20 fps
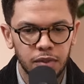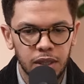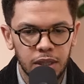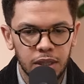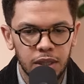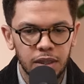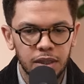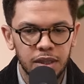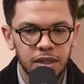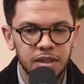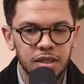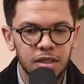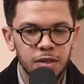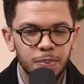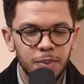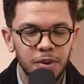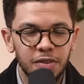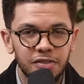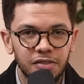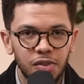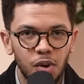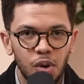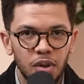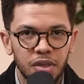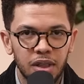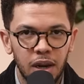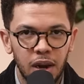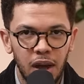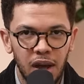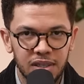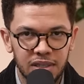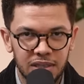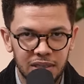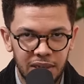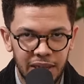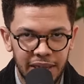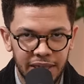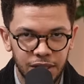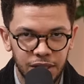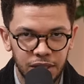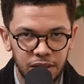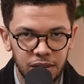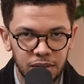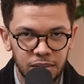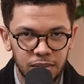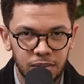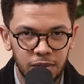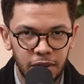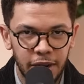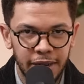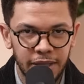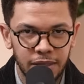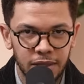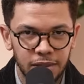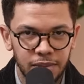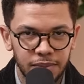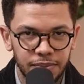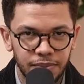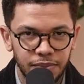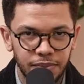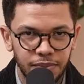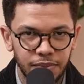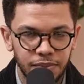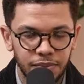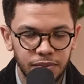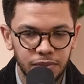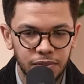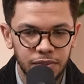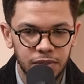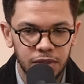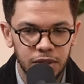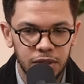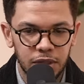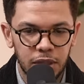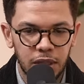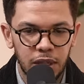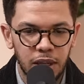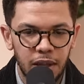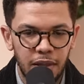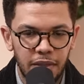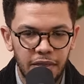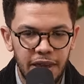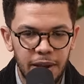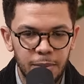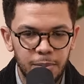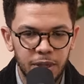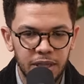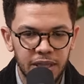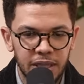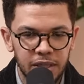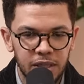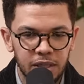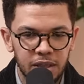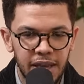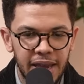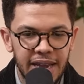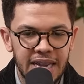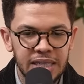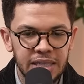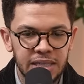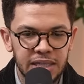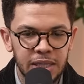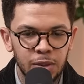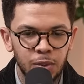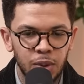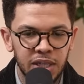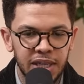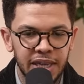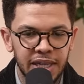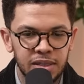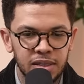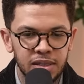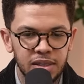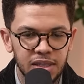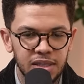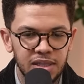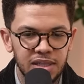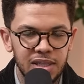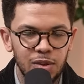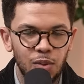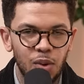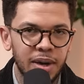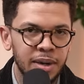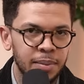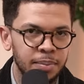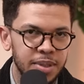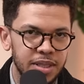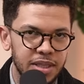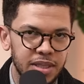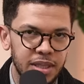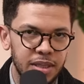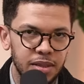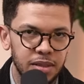This is before the last election, right? They predicted the ANC would get 61%.